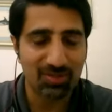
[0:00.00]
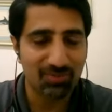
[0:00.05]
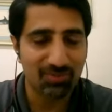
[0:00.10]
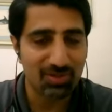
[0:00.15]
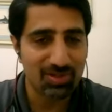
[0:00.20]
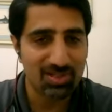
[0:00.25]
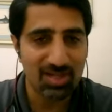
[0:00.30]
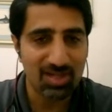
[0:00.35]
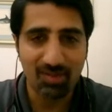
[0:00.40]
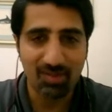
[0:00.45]
It
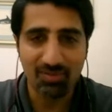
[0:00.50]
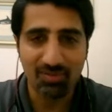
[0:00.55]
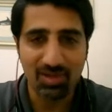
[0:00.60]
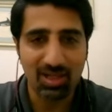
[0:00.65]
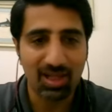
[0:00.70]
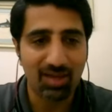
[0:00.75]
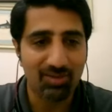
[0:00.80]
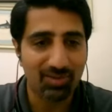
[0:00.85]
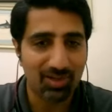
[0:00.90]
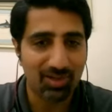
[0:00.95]
was lovely
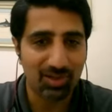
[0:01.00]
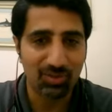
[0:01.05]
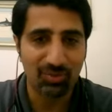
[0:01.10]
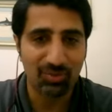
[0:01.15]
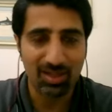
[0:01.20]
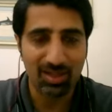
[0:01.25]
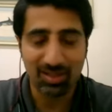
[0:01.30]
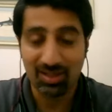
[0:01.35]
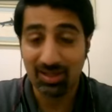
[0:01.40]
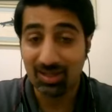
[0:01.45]
having you
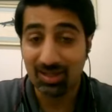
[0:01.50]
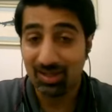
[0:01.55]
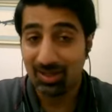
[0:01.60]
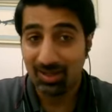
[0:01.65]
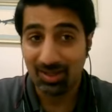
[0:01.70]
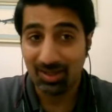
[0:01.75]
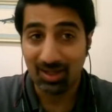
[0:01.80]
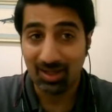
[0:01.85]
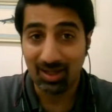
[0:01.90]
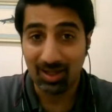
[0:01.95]
and
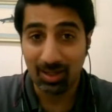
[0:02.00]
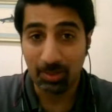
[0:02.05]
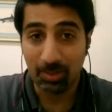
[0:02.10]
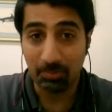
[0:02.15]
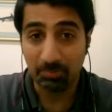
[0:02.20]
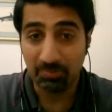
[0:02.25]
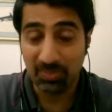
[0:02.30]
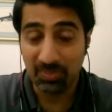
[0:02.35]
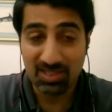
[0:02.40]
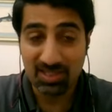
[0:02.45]

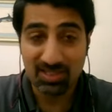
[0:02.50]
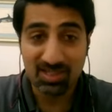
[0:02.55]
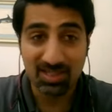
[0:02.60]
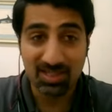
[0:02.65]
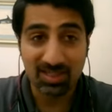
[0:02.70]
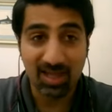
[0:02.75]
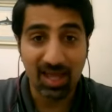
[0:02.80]
listening